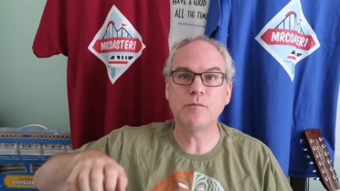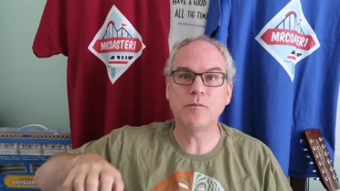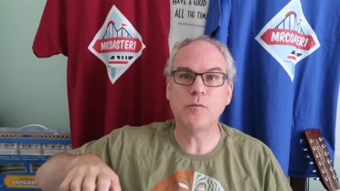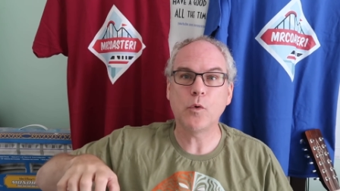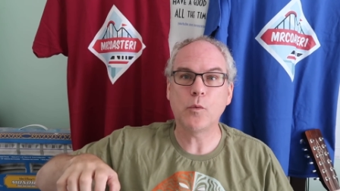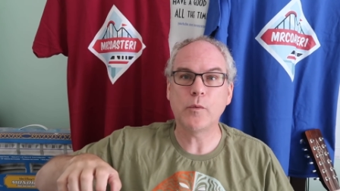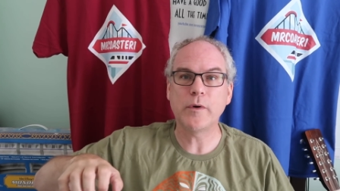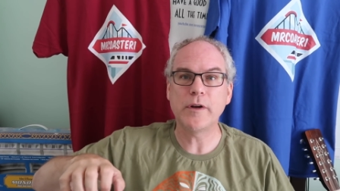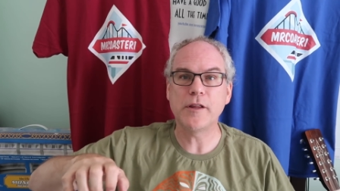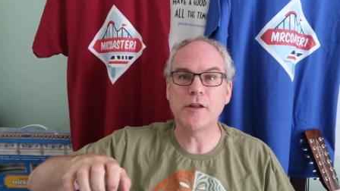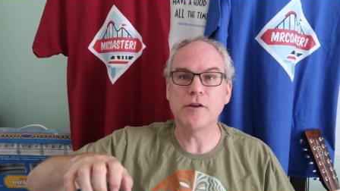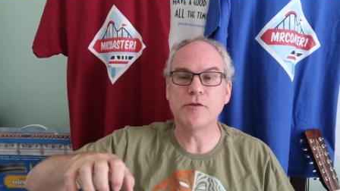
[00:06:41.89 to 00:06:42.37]

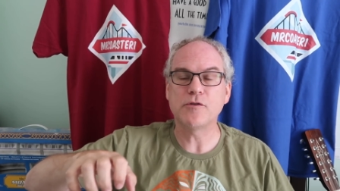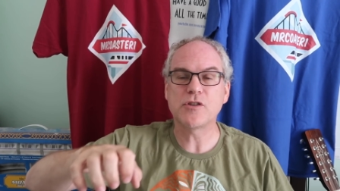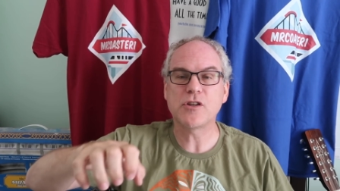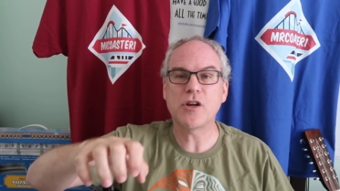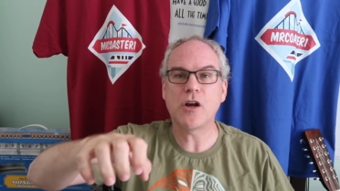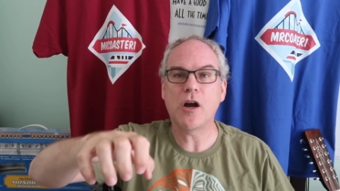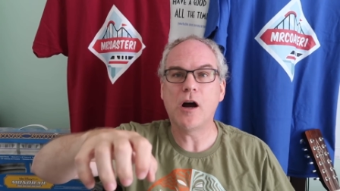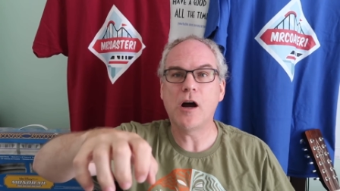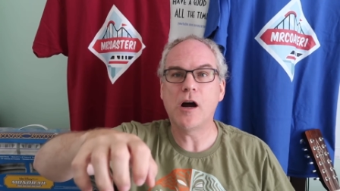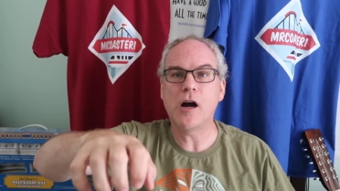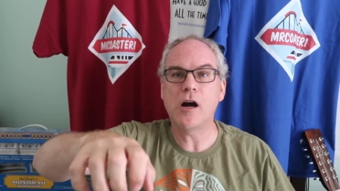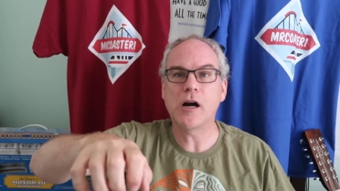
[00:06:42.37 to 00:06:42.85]
one of those
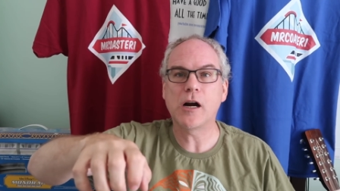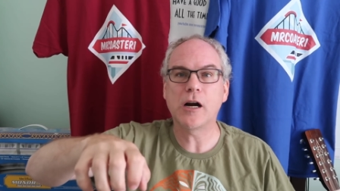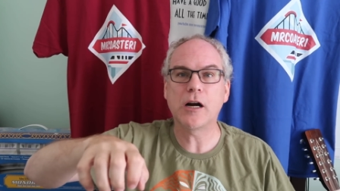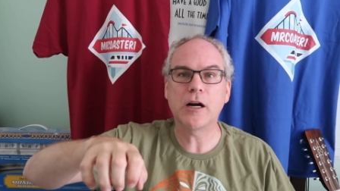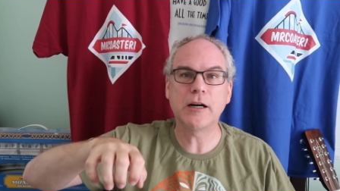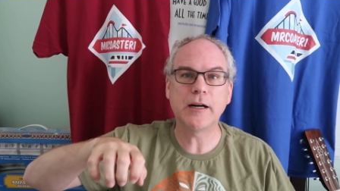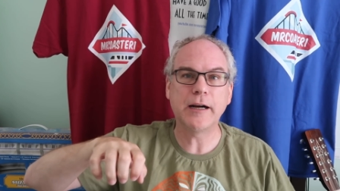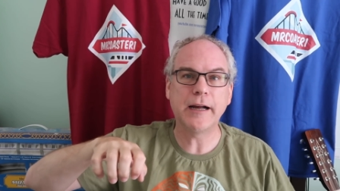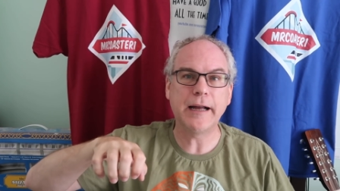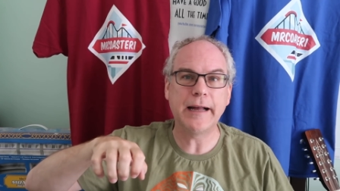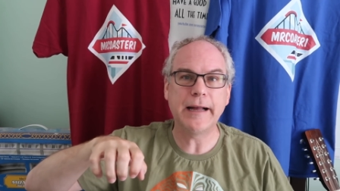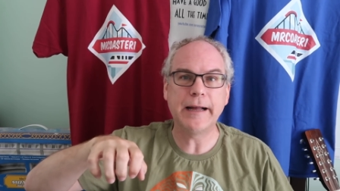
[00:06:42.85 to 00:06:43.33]

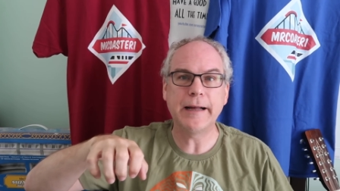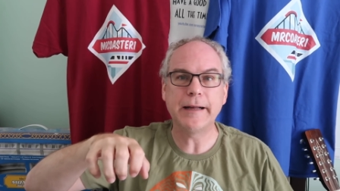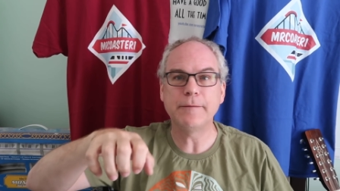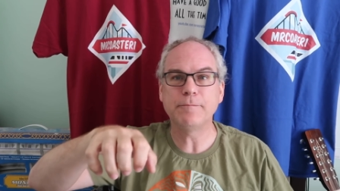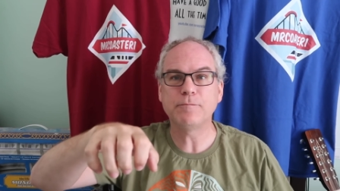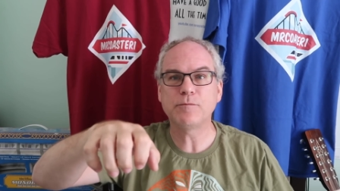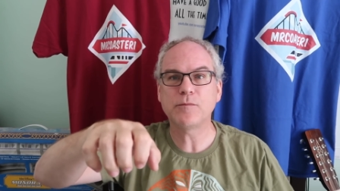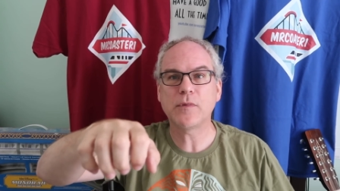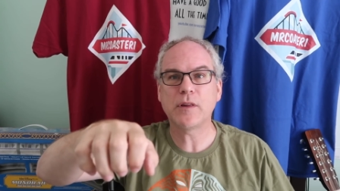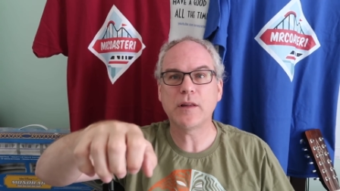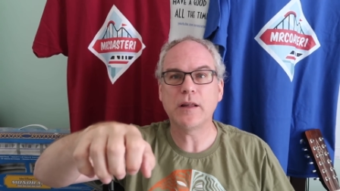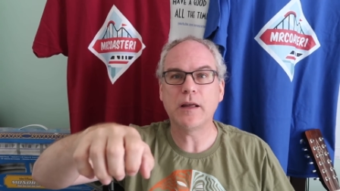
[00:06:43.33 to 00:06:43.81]
car
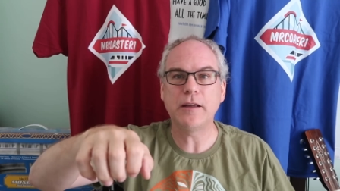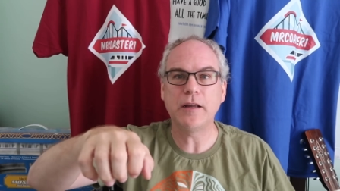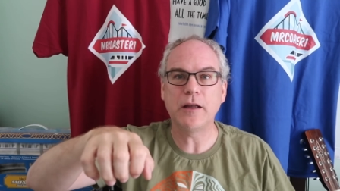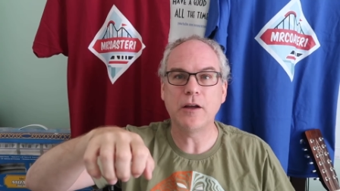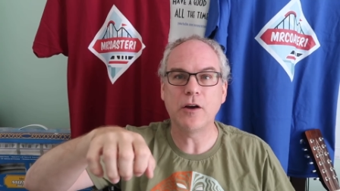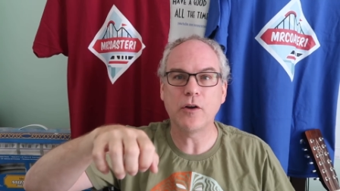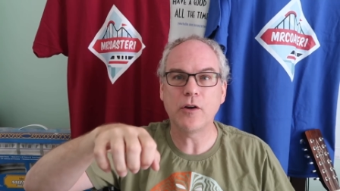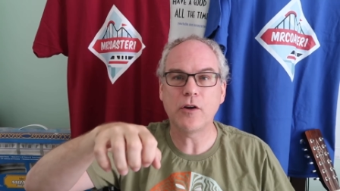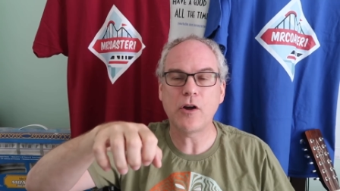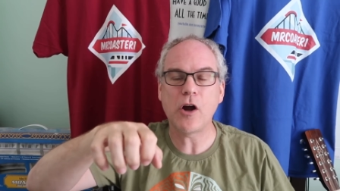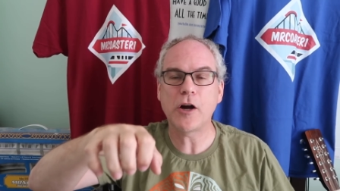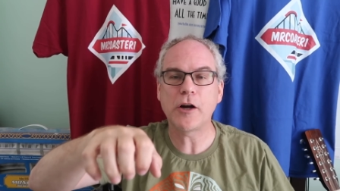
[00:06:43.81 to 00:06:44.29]

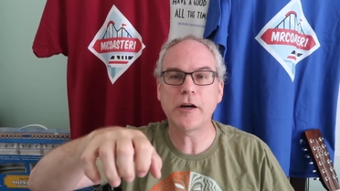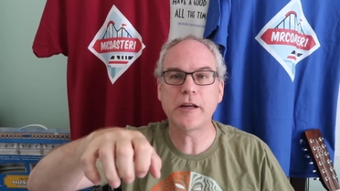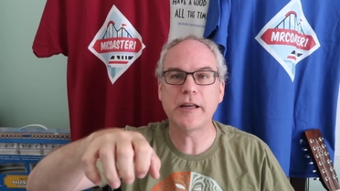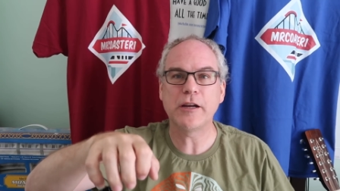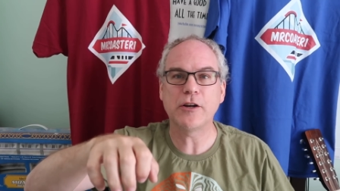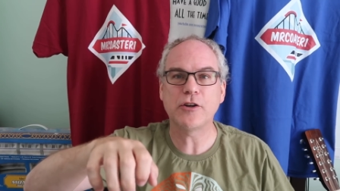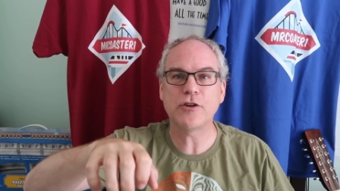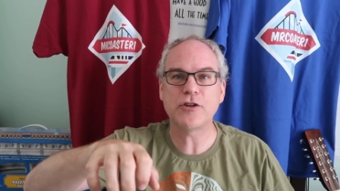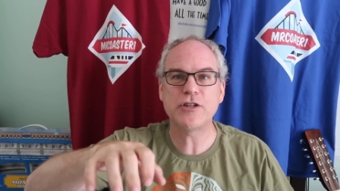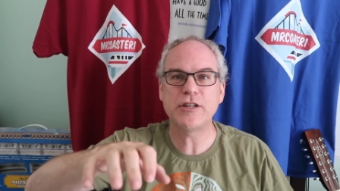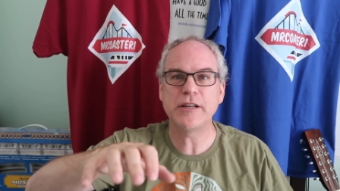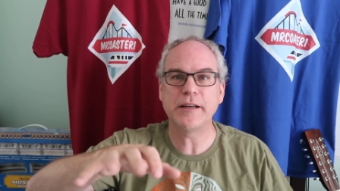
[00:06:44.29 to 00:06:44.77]

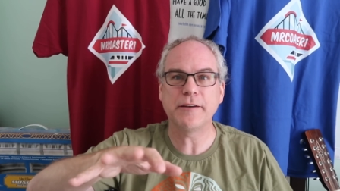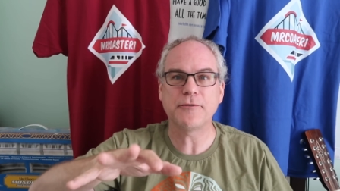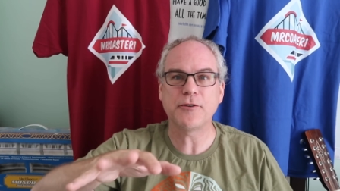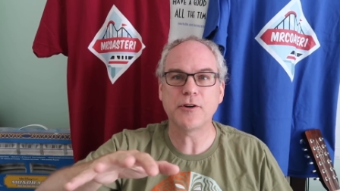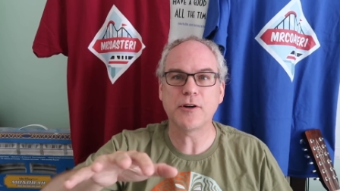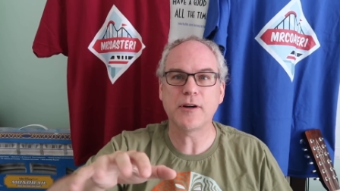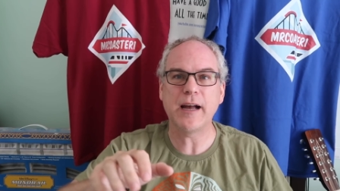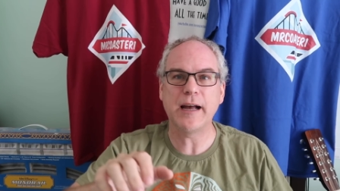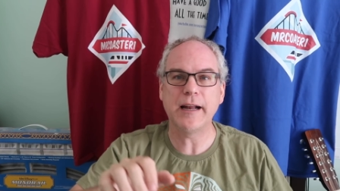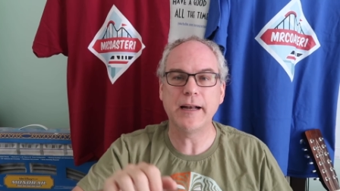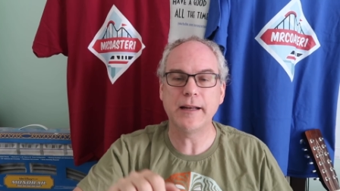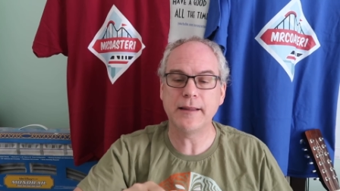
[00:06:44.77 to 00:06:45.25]
gear
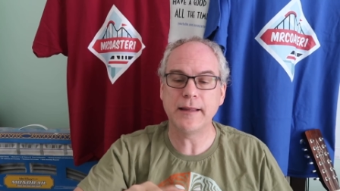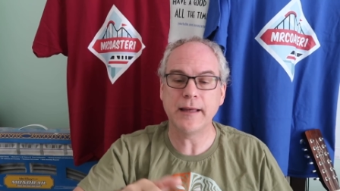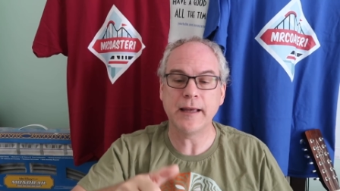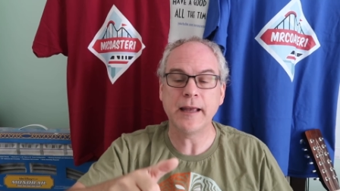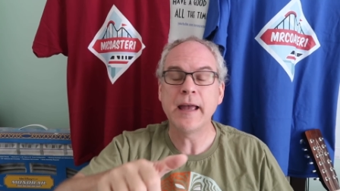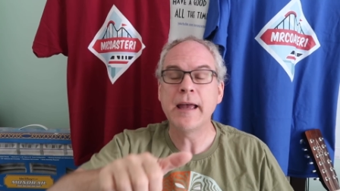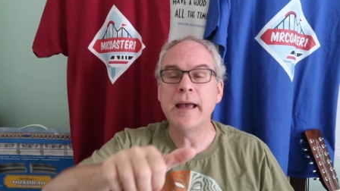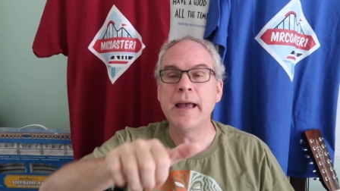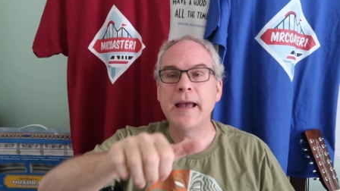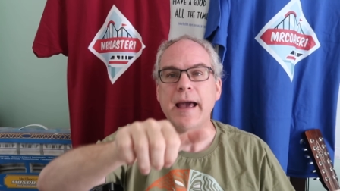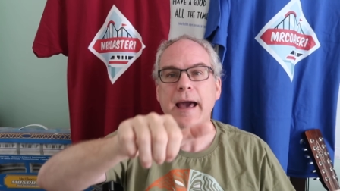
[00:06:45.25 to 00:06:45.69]
shifter kind of thing.